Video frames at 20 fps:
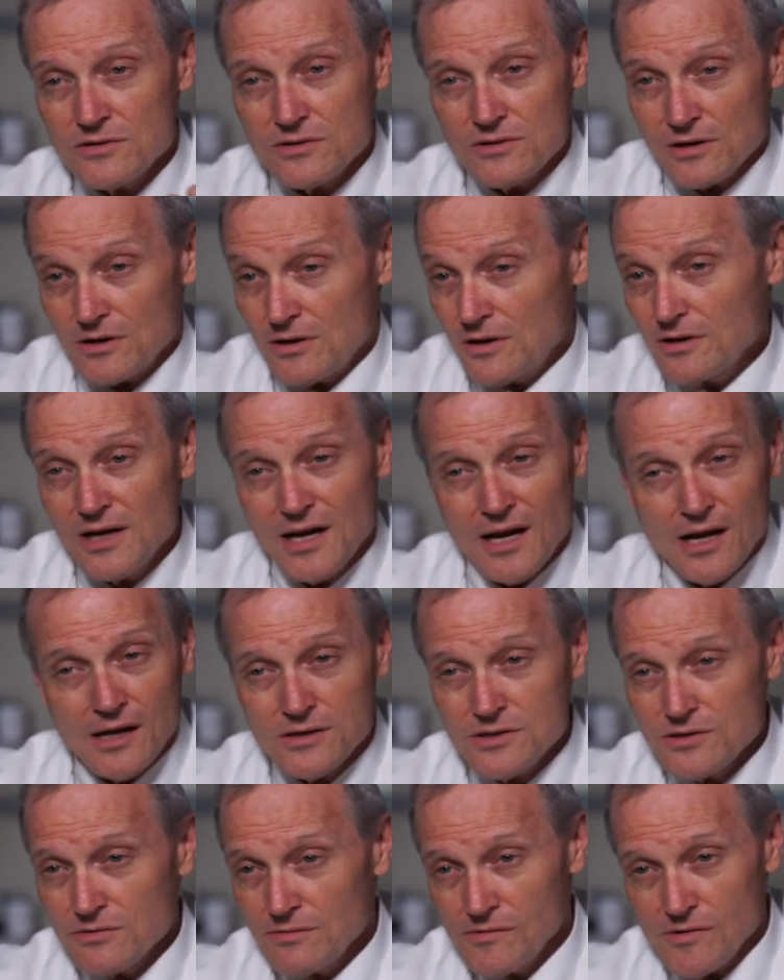is a good
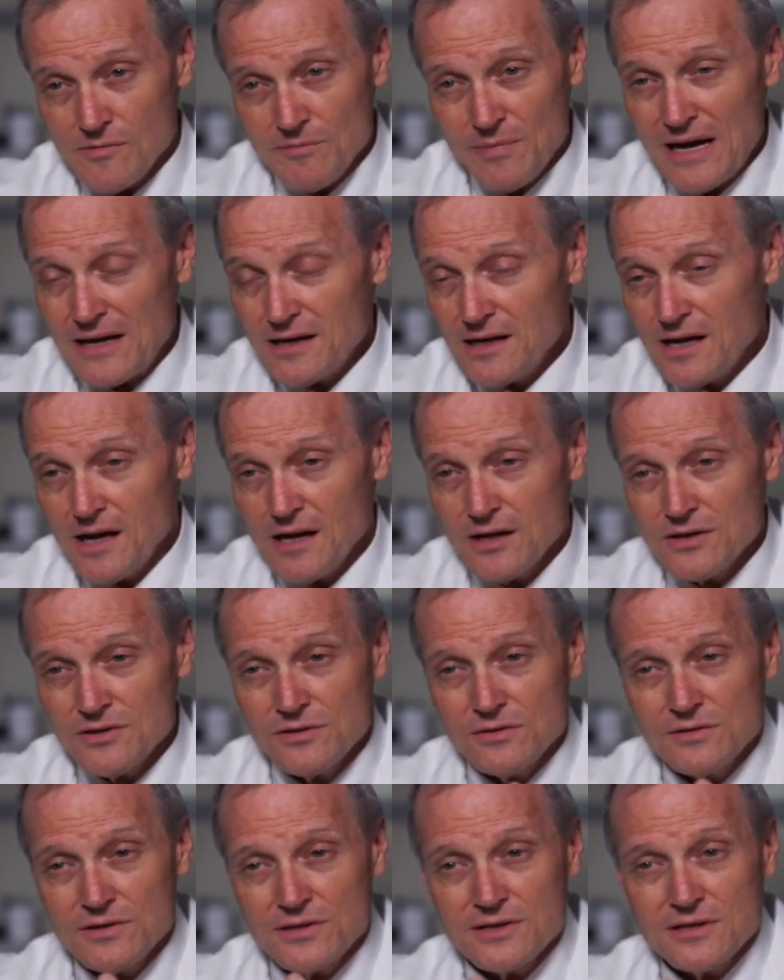cancer or a bad
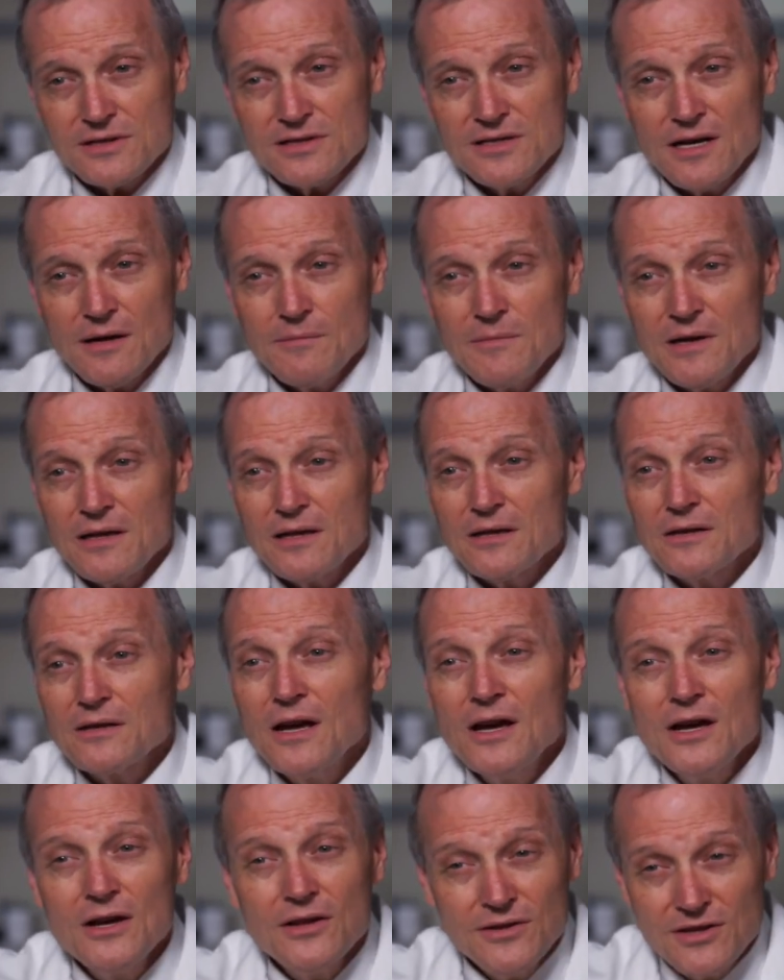cancer? Does it tell me that
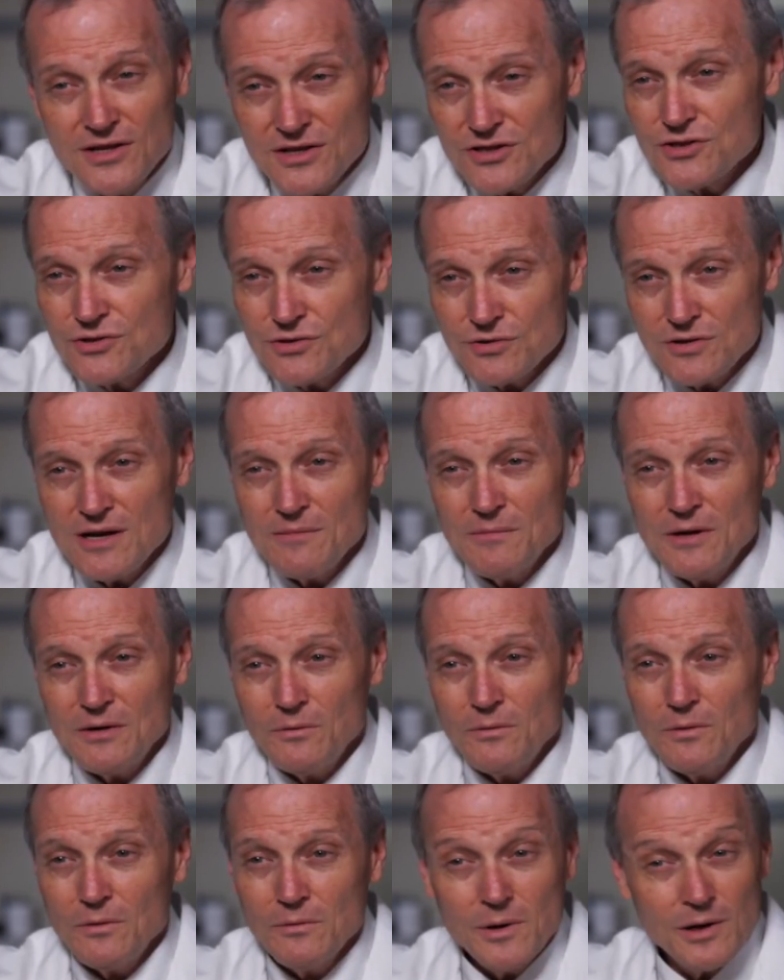this treatment
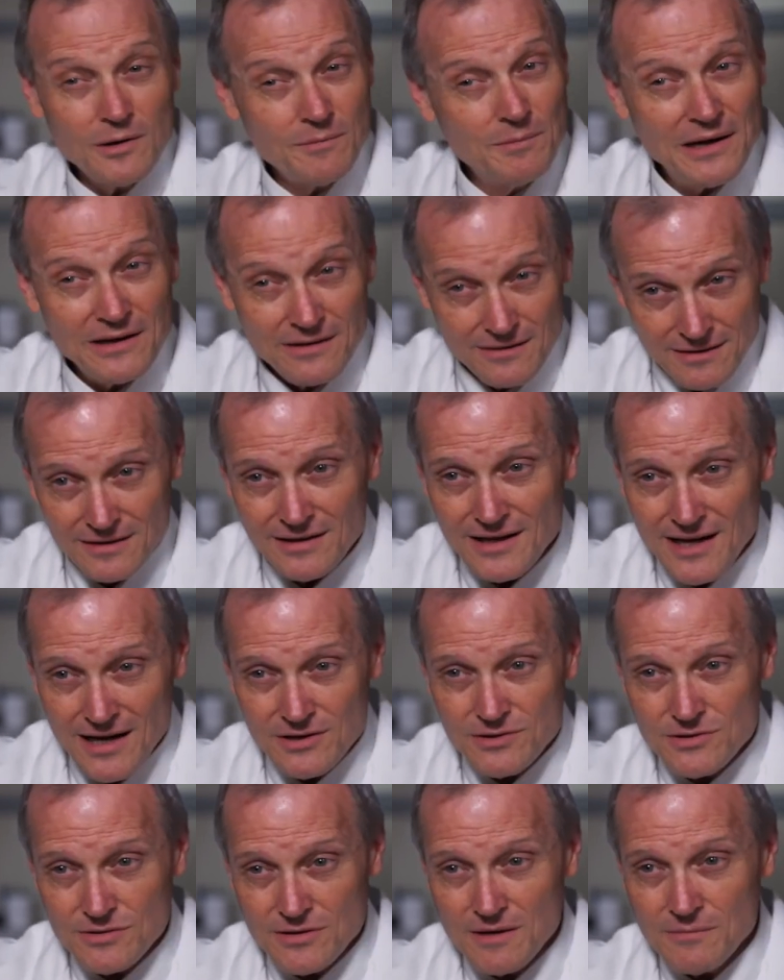will work better than
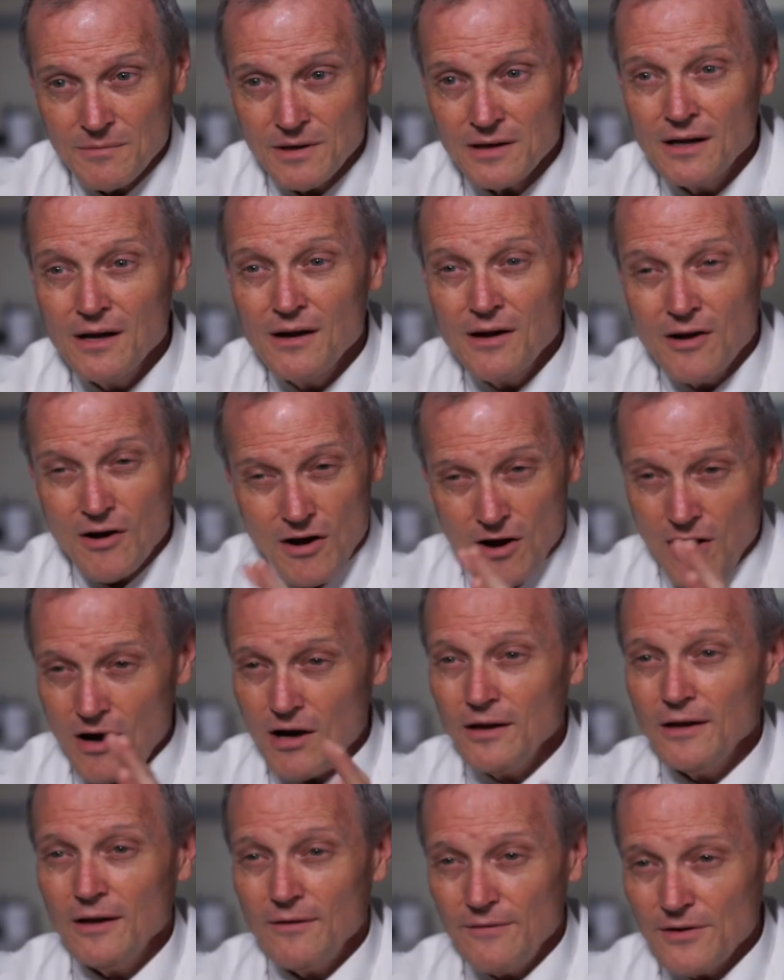that treatment?
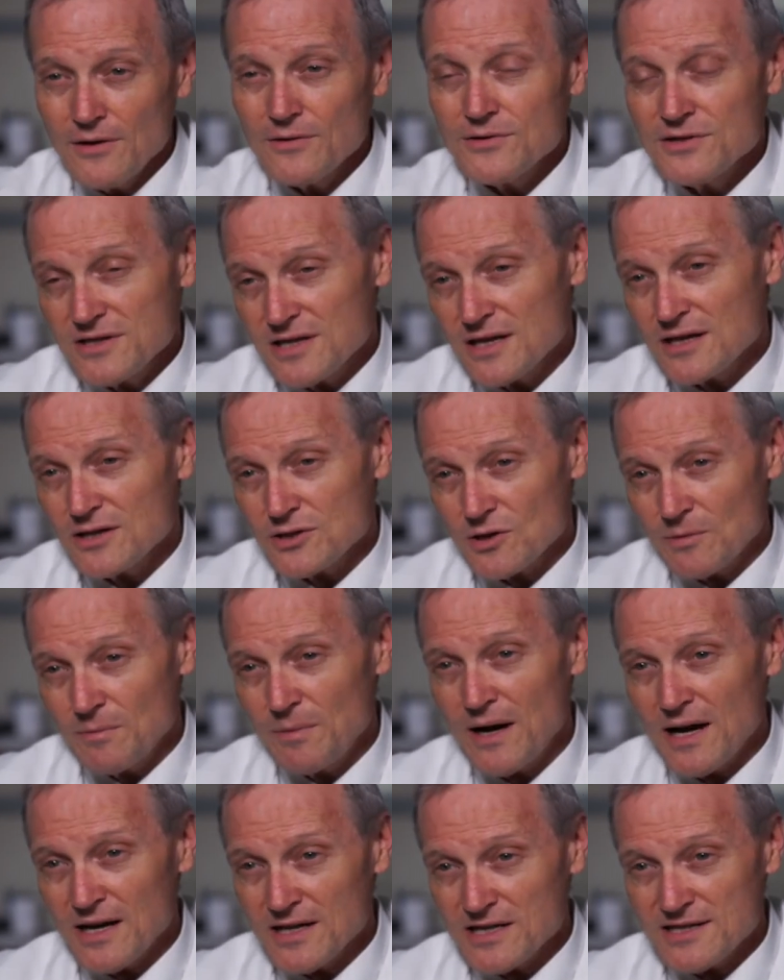All of those things are
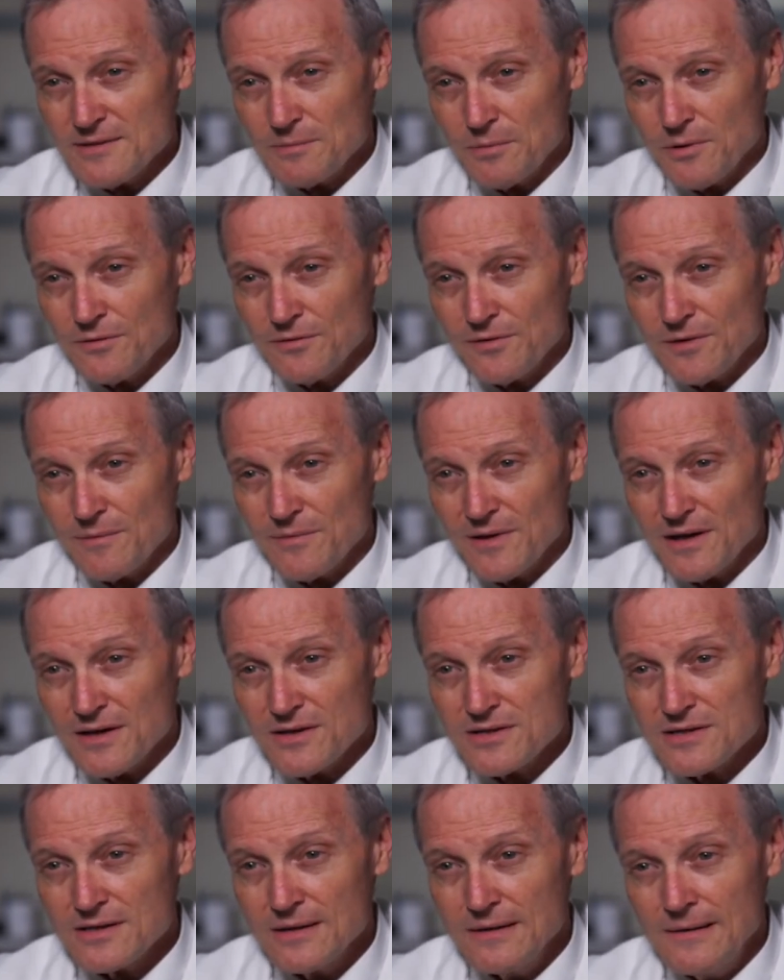possible from
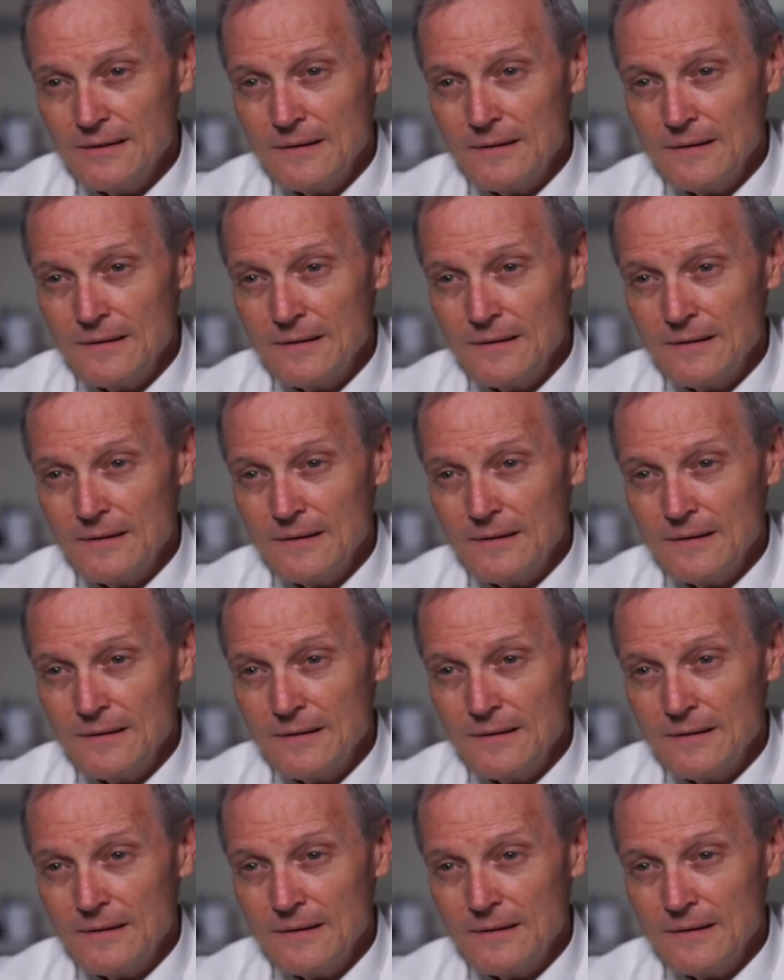this.